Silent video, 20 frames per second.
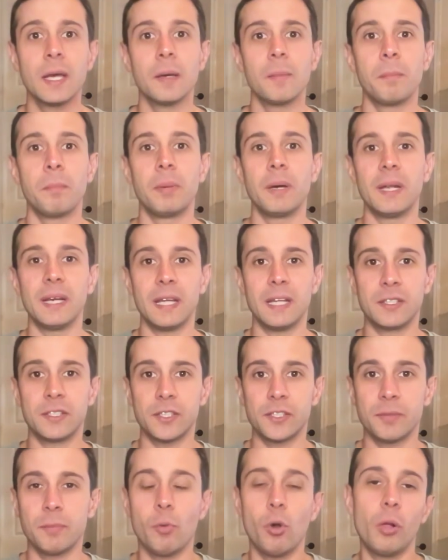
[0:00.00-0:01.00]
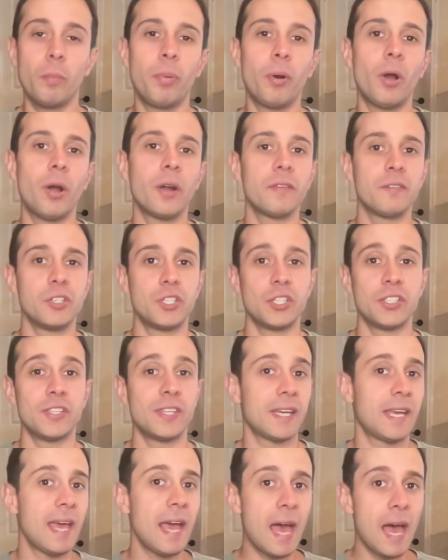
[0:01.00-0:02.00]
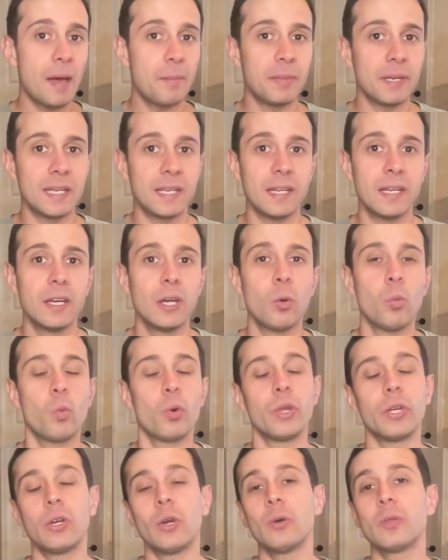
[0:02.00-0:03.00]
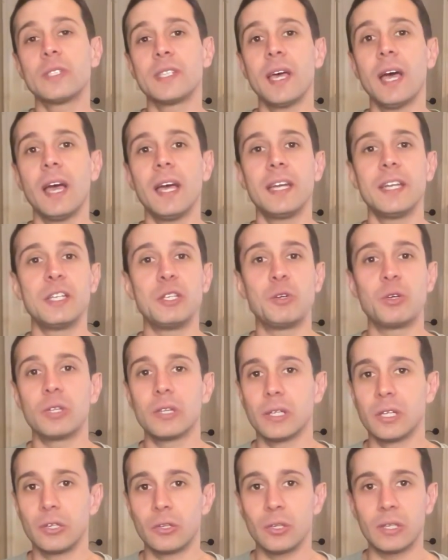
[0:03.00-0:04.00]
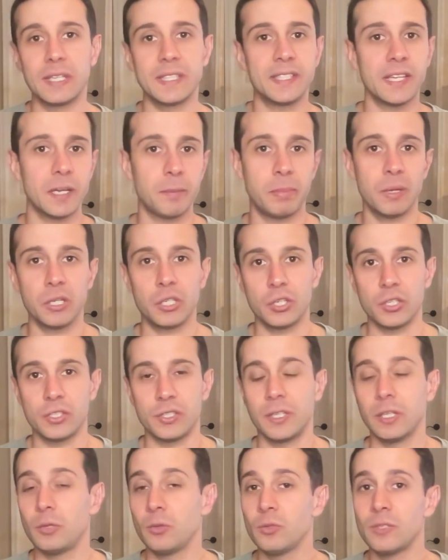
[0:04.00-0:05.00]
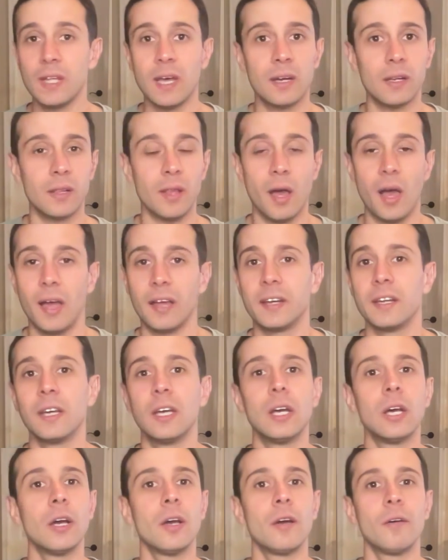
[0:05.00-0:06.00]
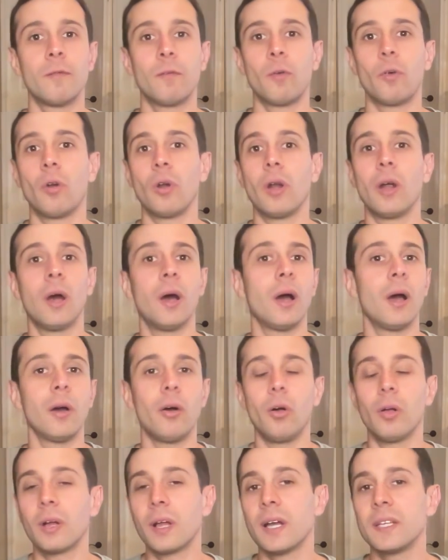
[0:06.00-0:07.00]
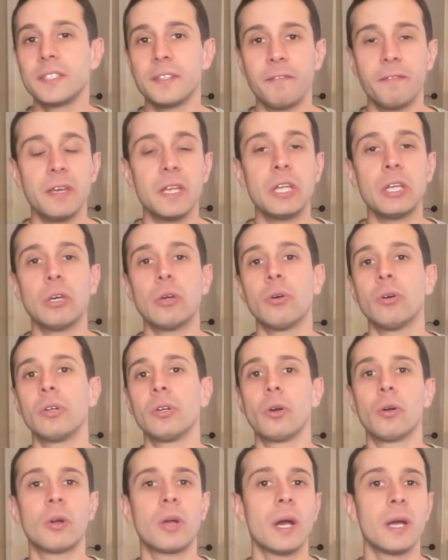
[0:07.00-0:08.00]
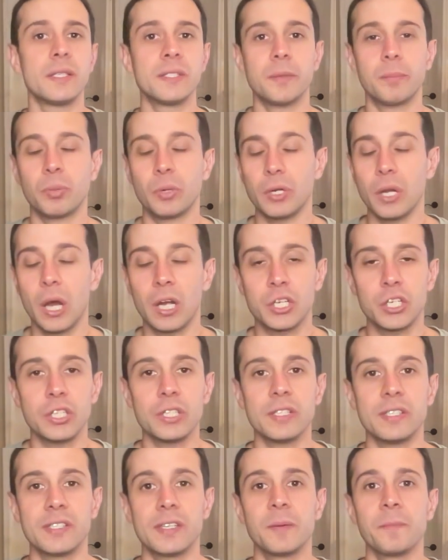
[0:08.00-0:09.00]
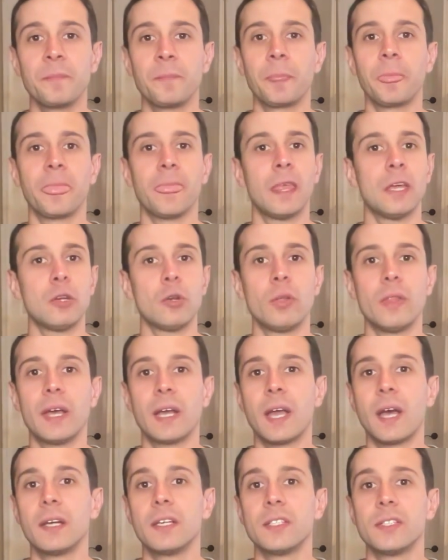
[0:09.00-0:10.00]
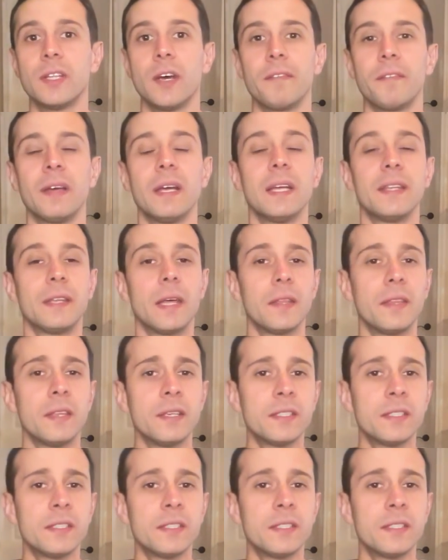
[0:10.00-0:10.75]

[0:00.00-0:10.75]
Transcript: but it's a small part of just the cabin where you go inside and you can literally take pictures. They use that a lot for all kinds of video and all kinds of productions and all that kind of stuff. Now, this